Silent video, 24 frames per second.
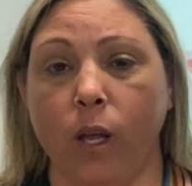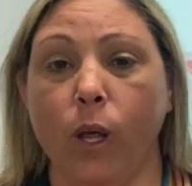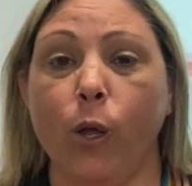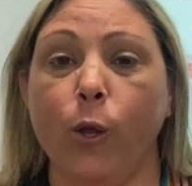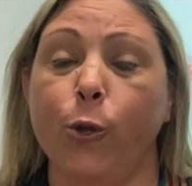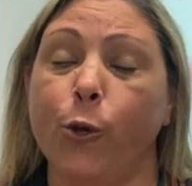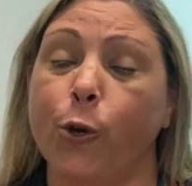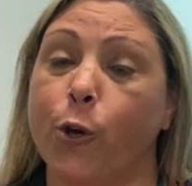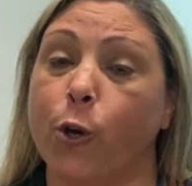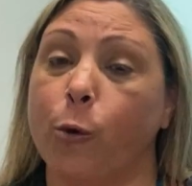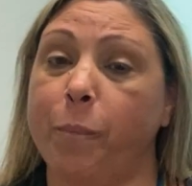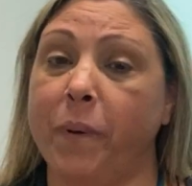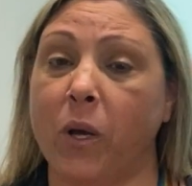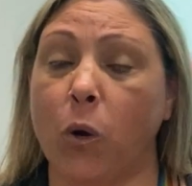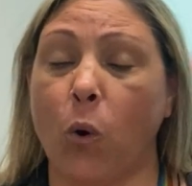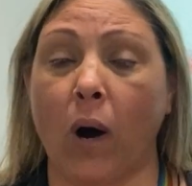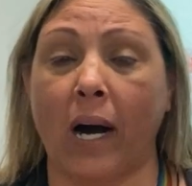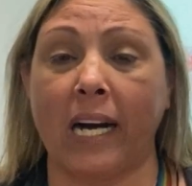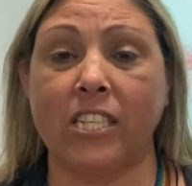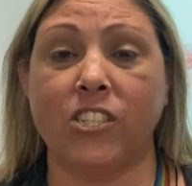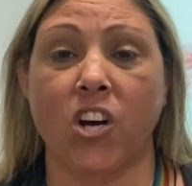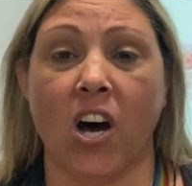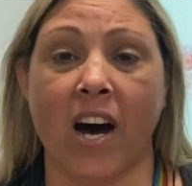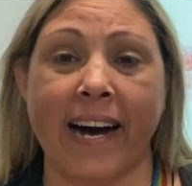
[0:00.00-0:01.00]
You could be
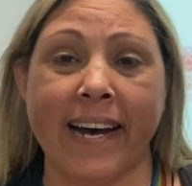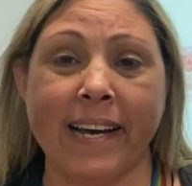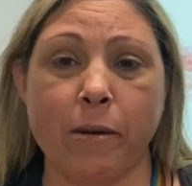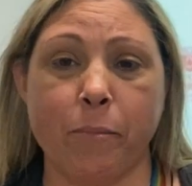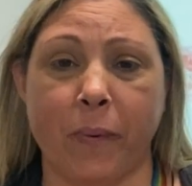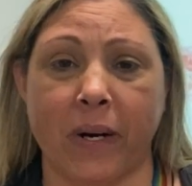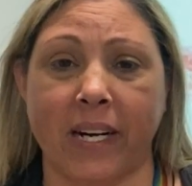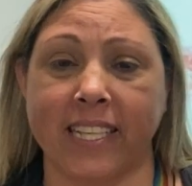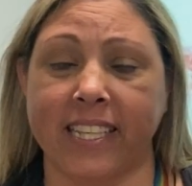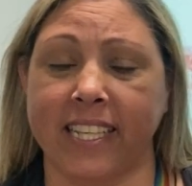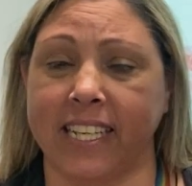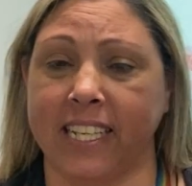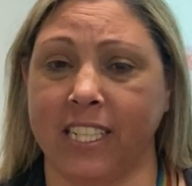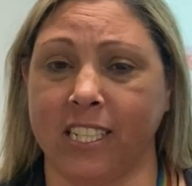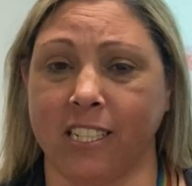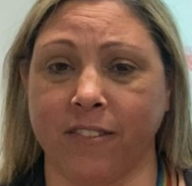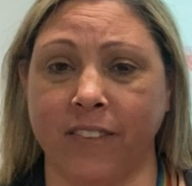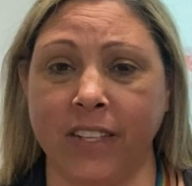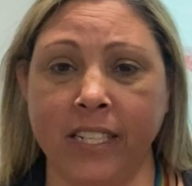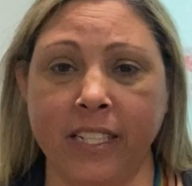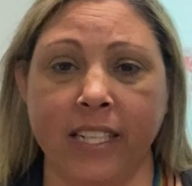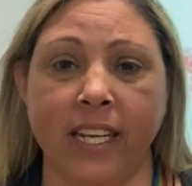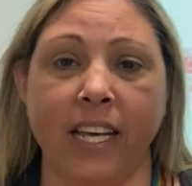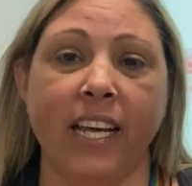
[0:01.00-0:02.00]
quite tired by the end of
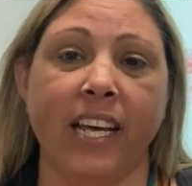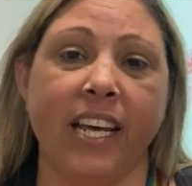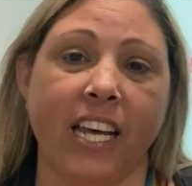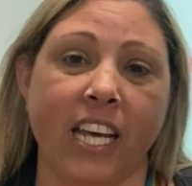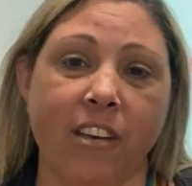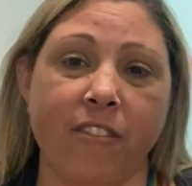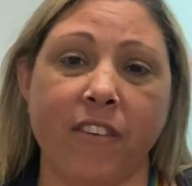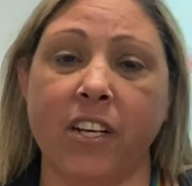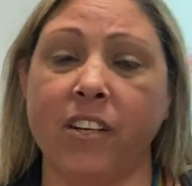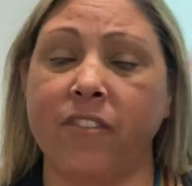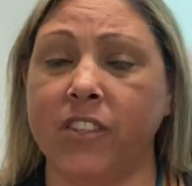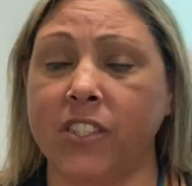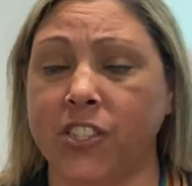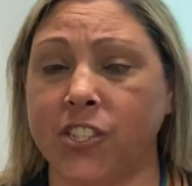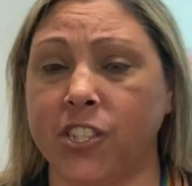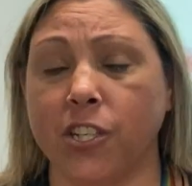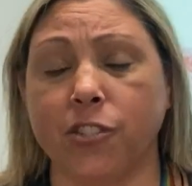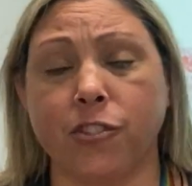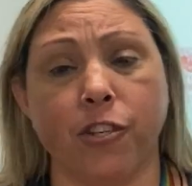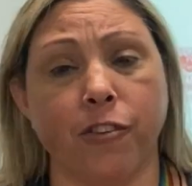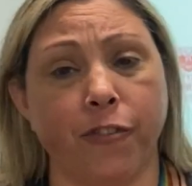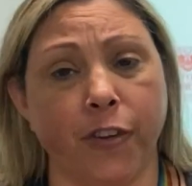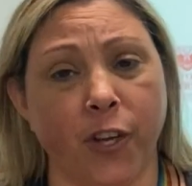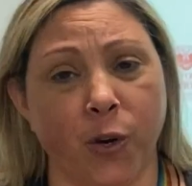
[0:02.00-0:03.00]
it, even if it's
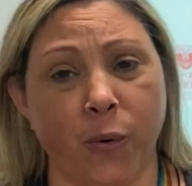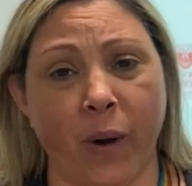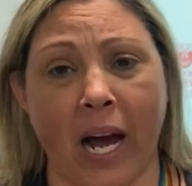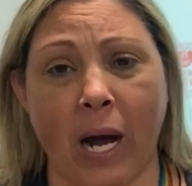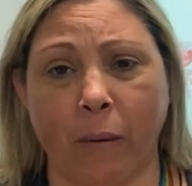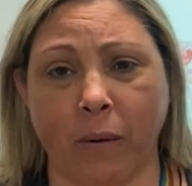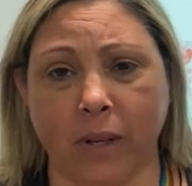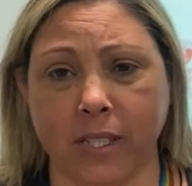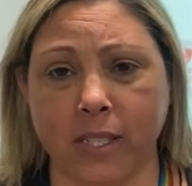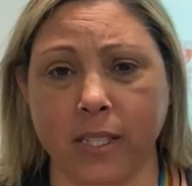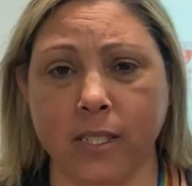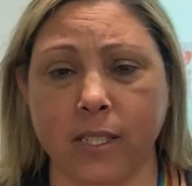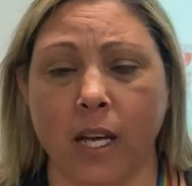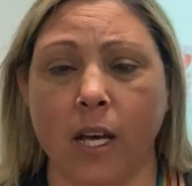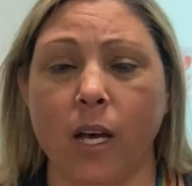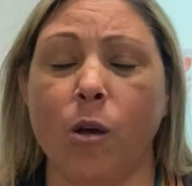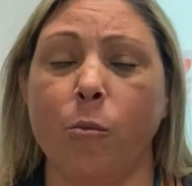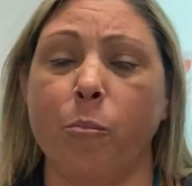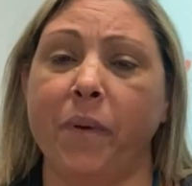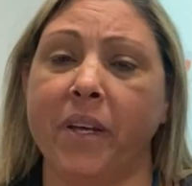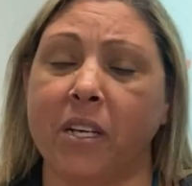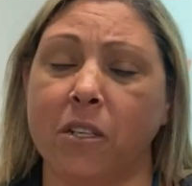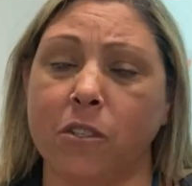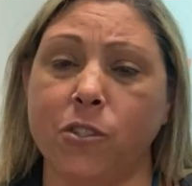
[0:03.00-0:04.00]
just a few hours,
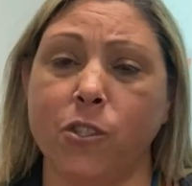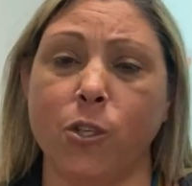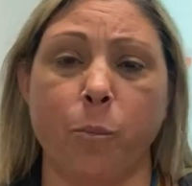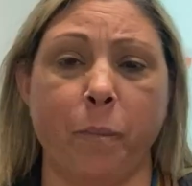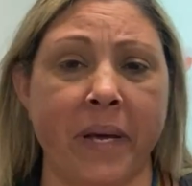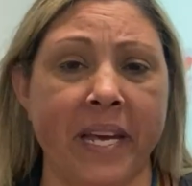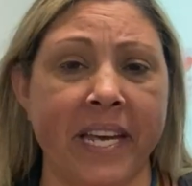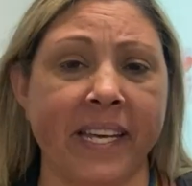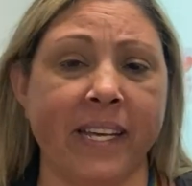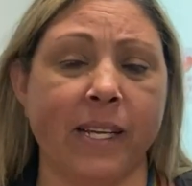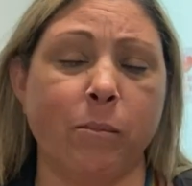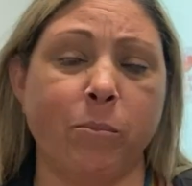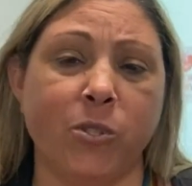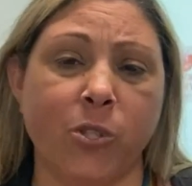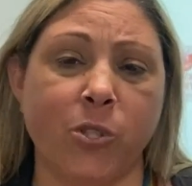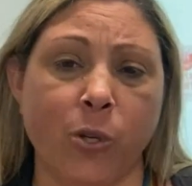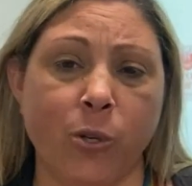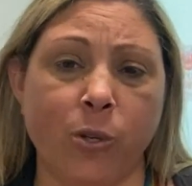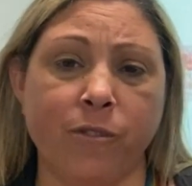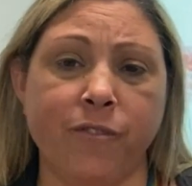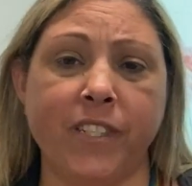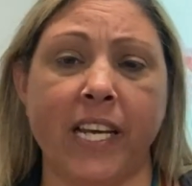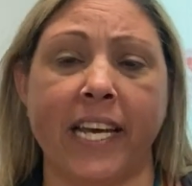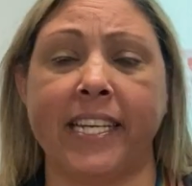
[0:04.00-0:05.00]
because you're being
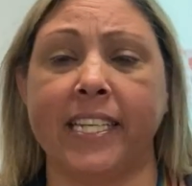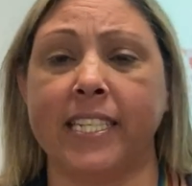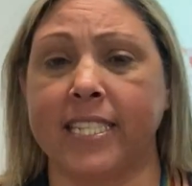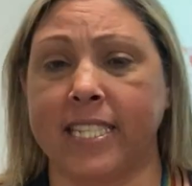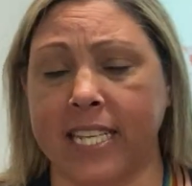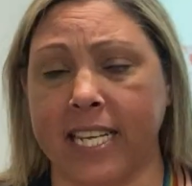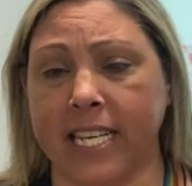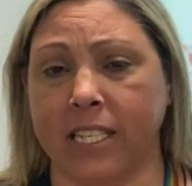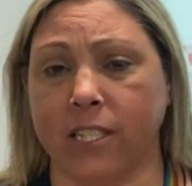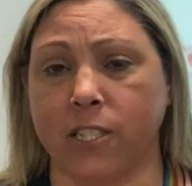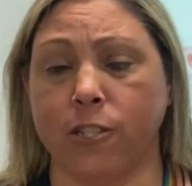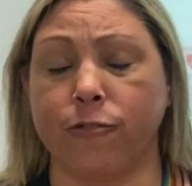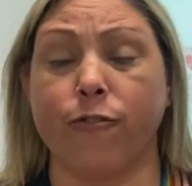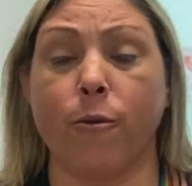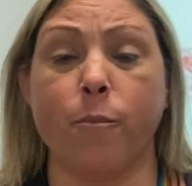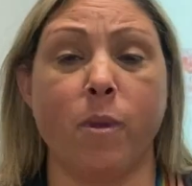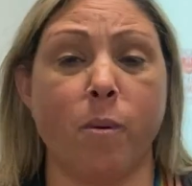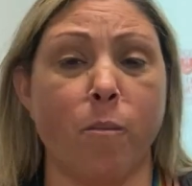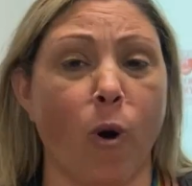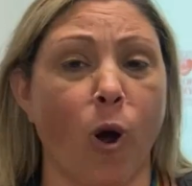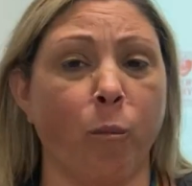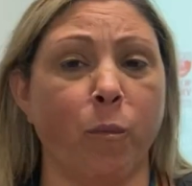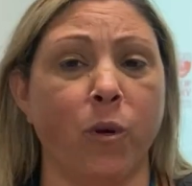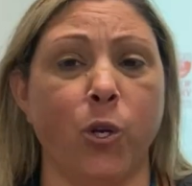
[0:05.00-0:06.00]
observed and assessed from the
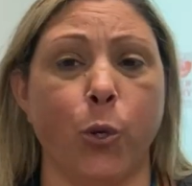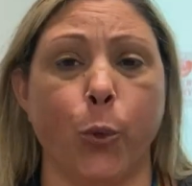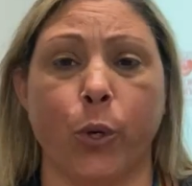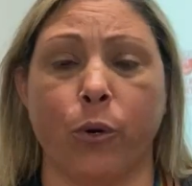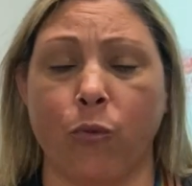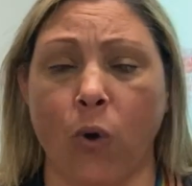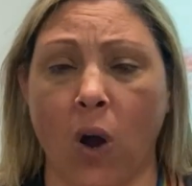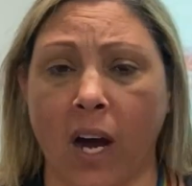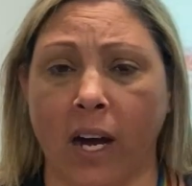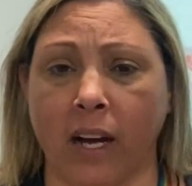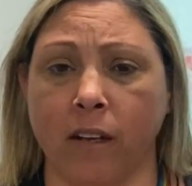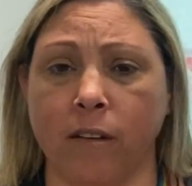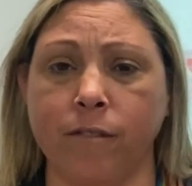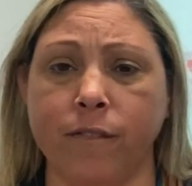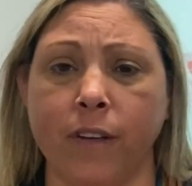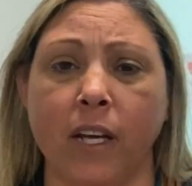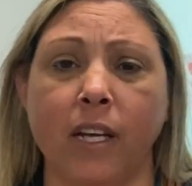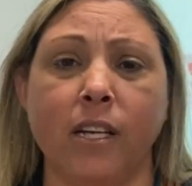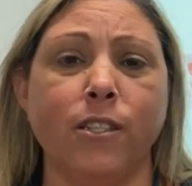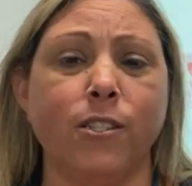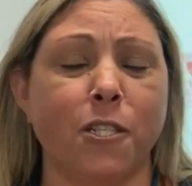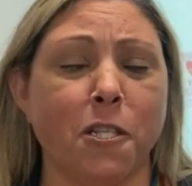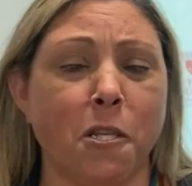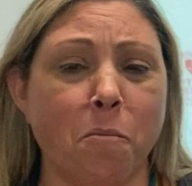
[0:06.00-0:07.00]
moment you arrive
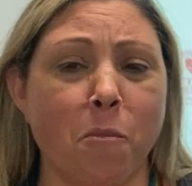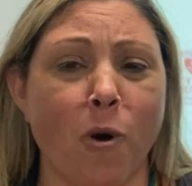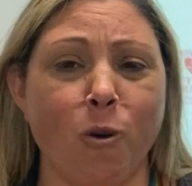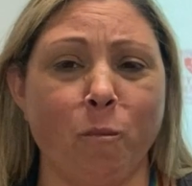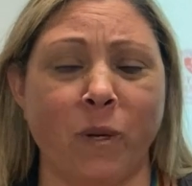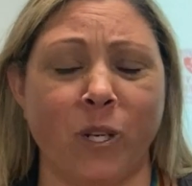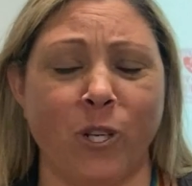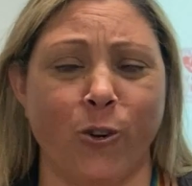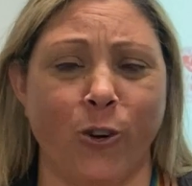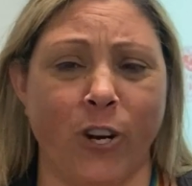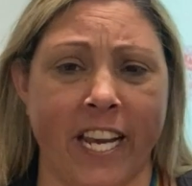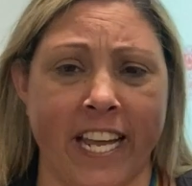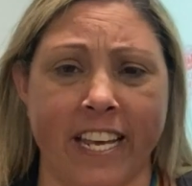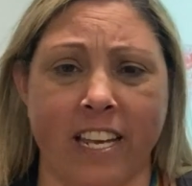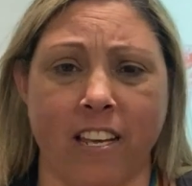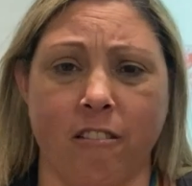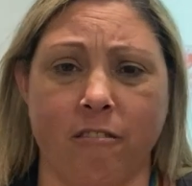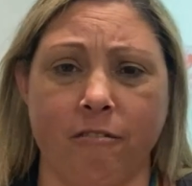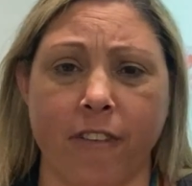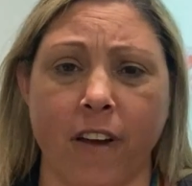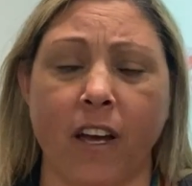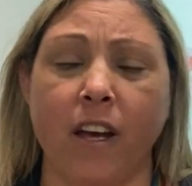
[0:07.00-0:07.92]
to the moment you leave,